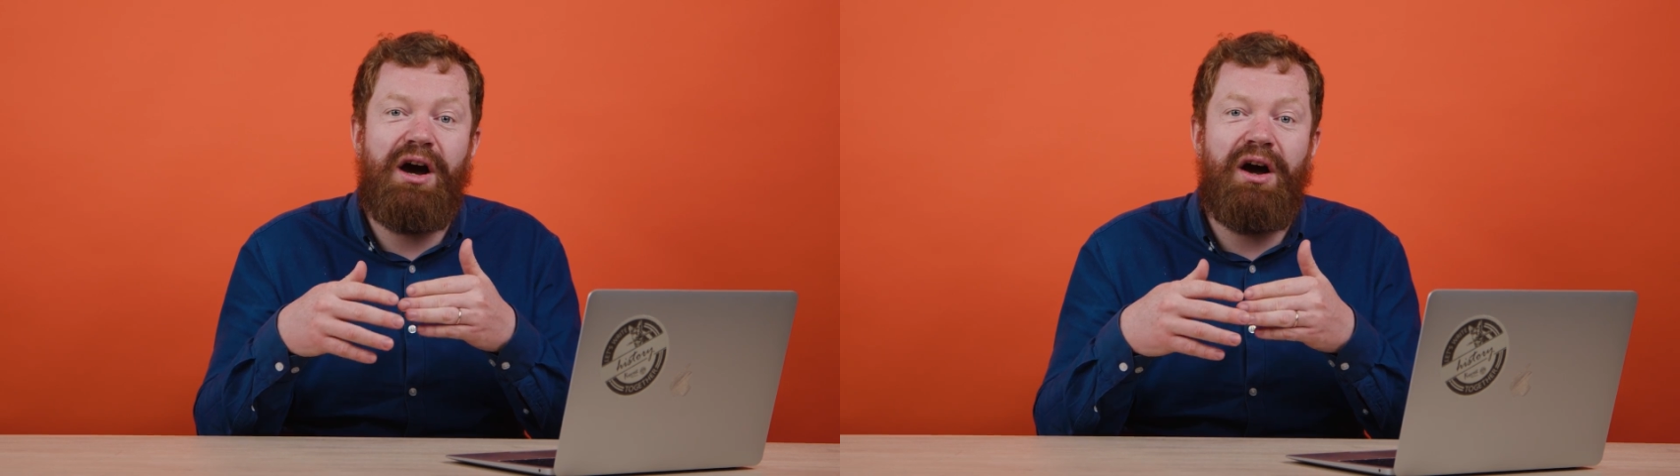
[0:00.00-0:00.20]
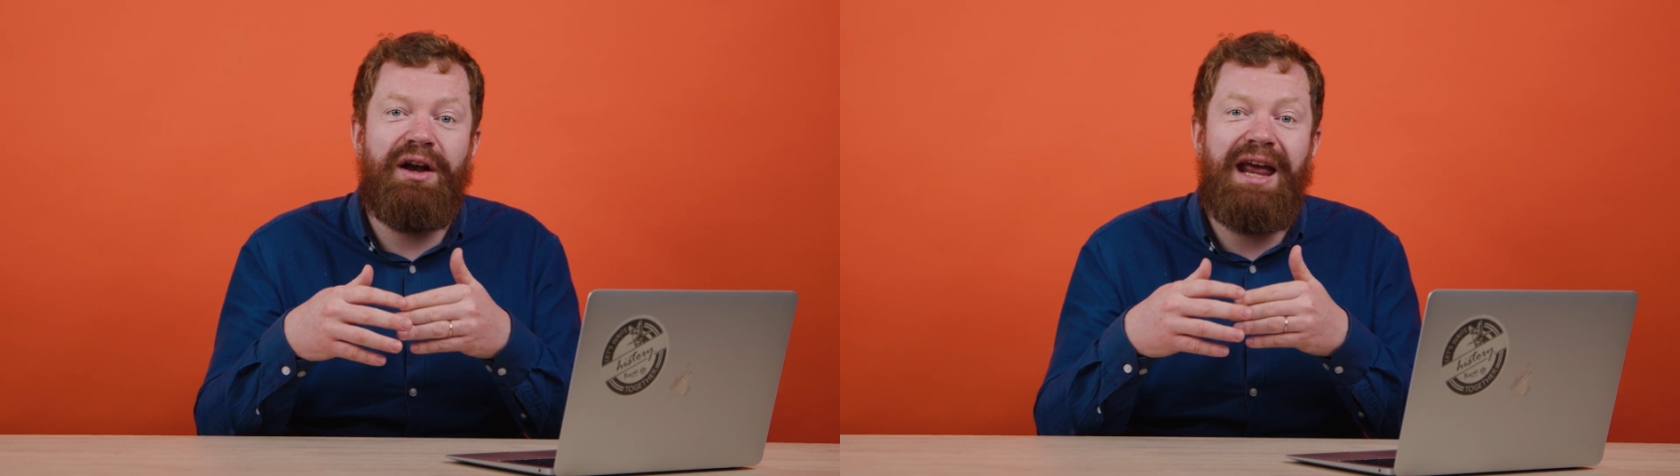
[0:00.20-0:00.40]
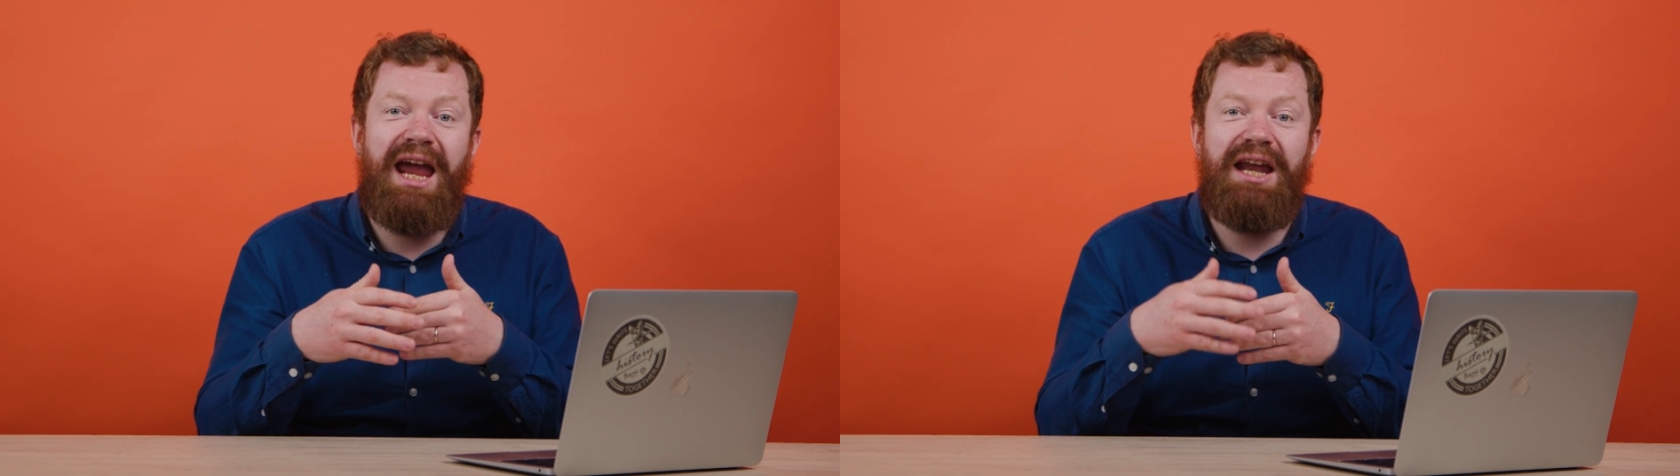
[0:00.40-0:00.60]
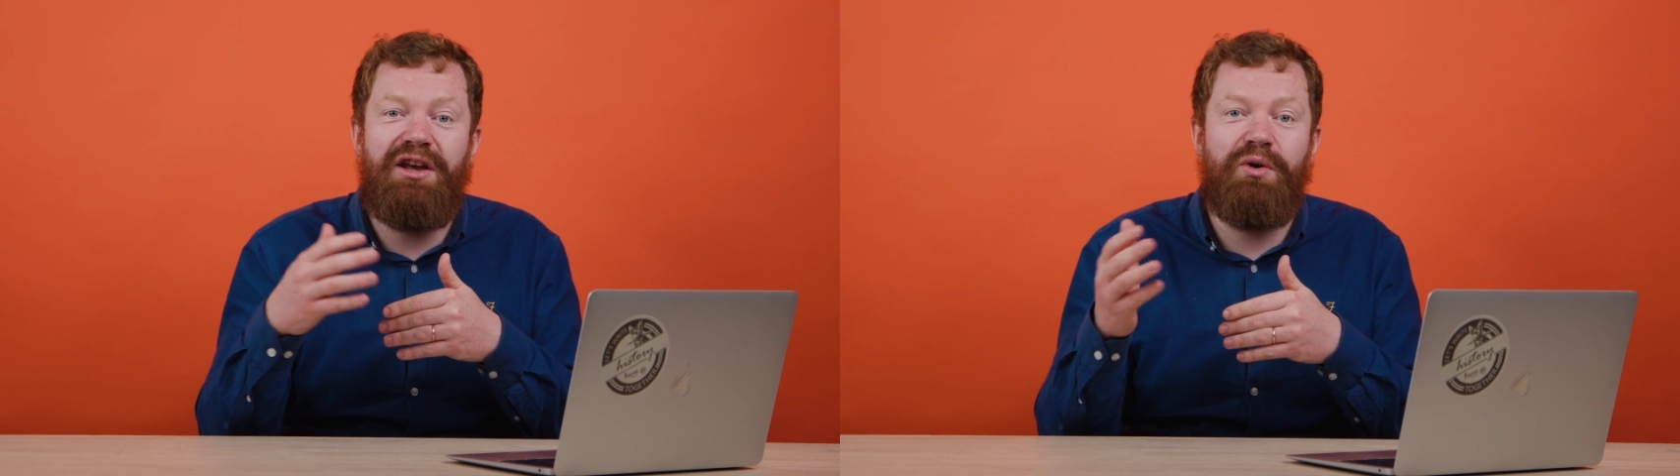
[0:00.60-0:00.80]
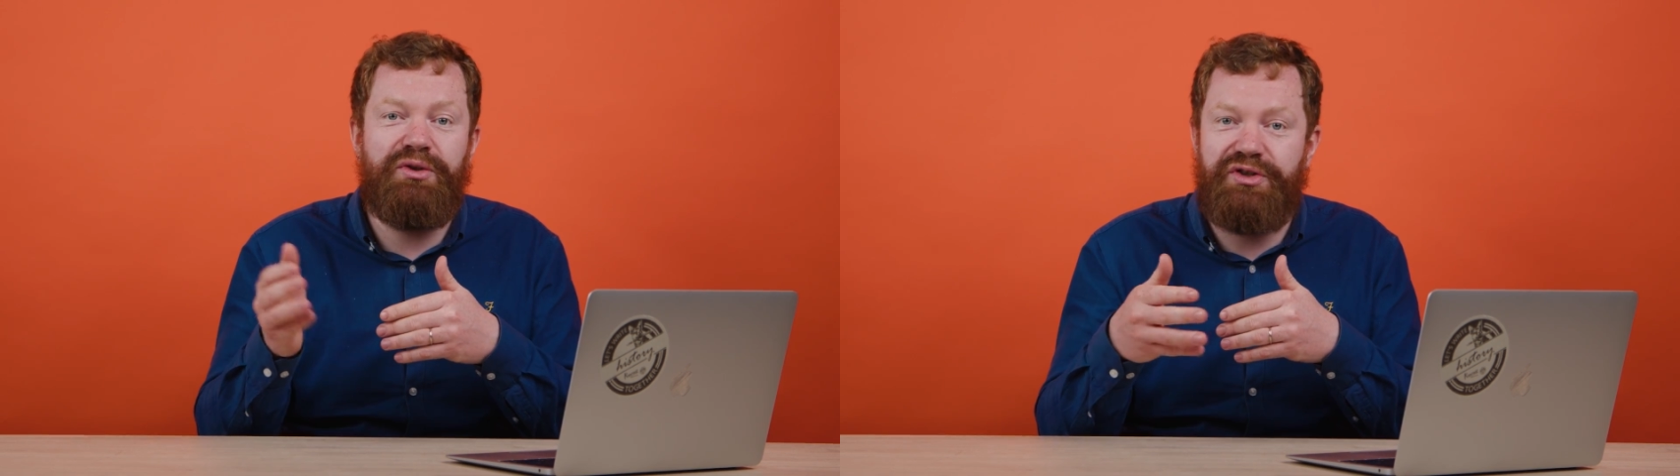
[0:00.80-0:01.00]
on any
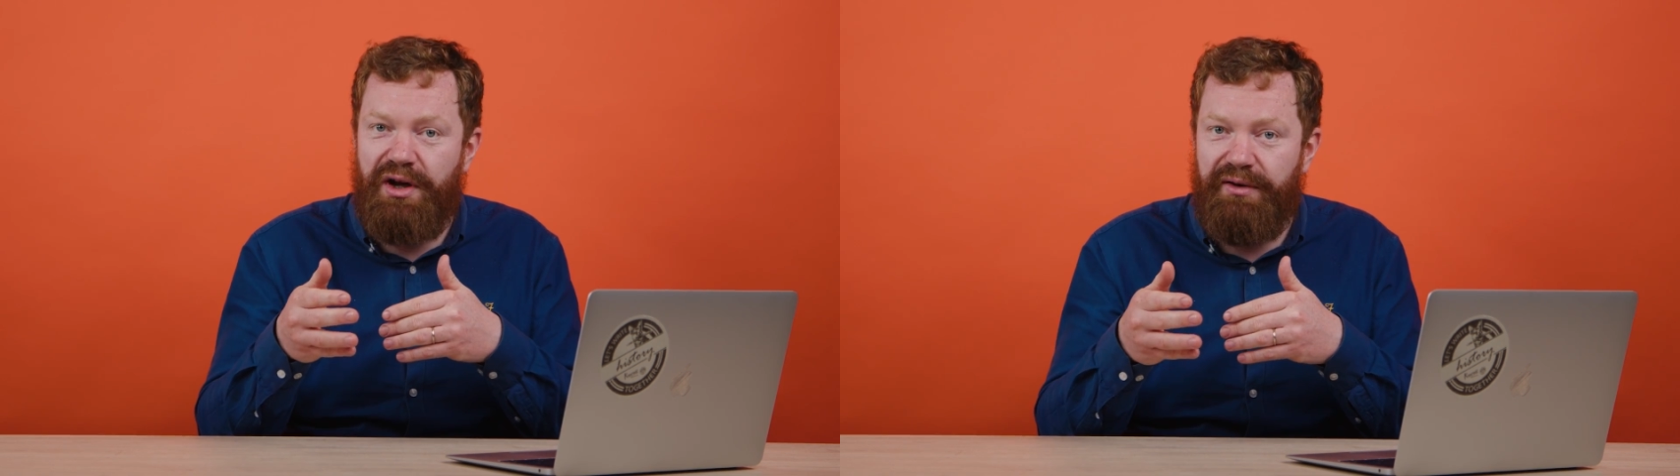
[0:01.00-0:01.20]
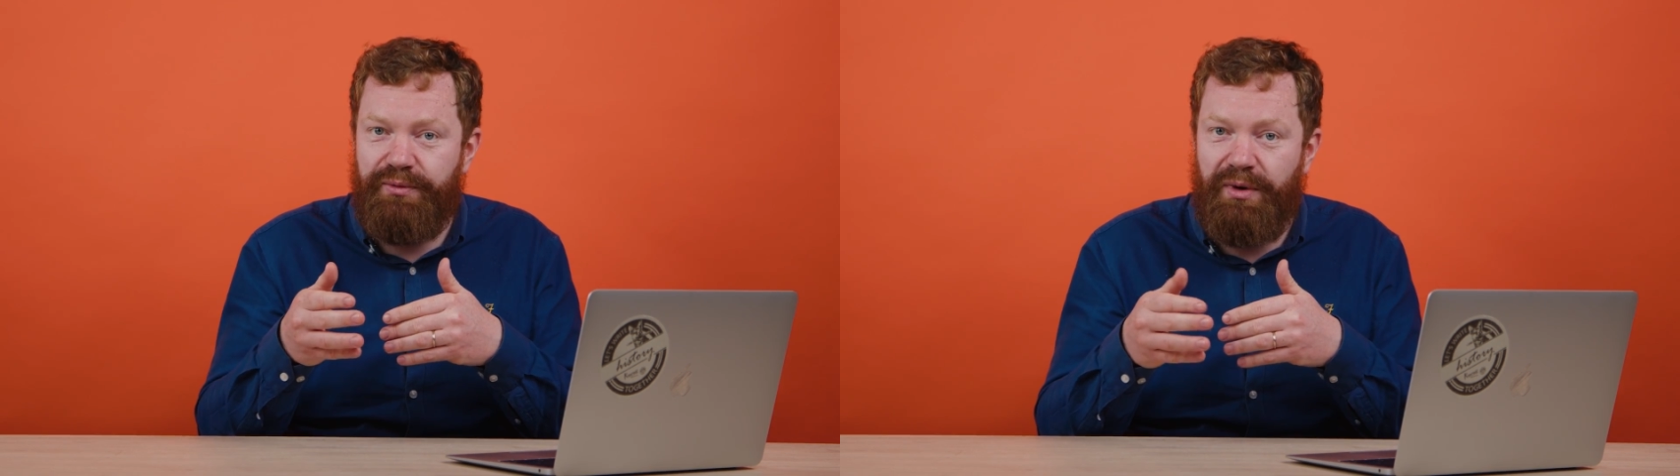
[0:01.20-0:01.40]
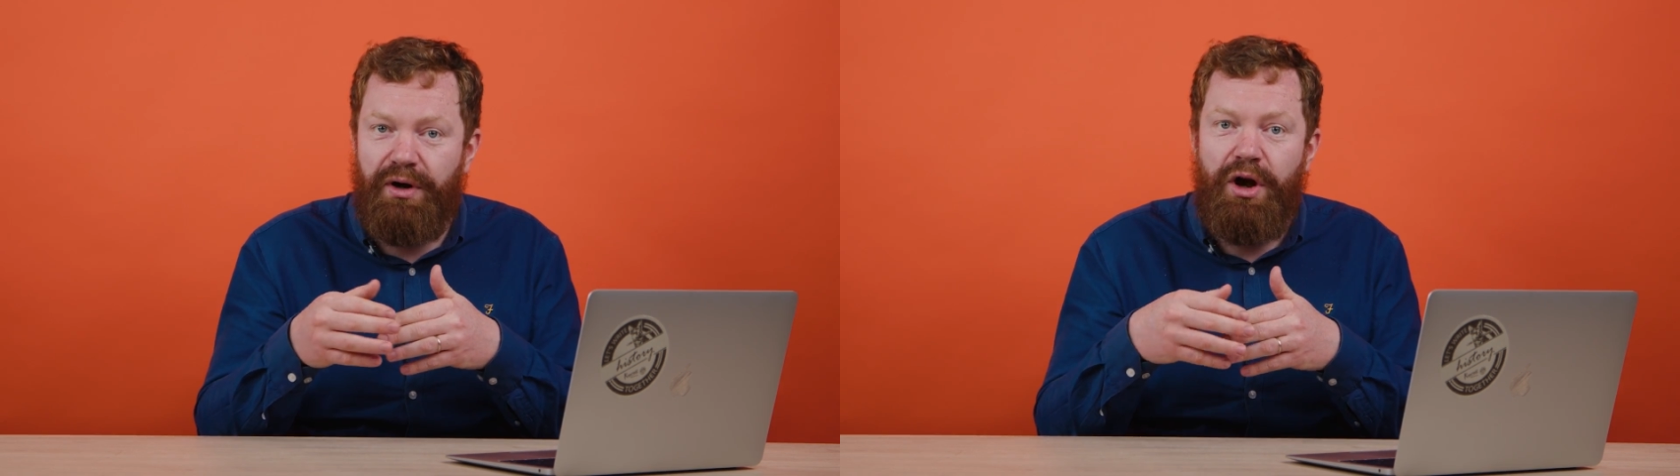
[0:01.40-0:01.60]
old software.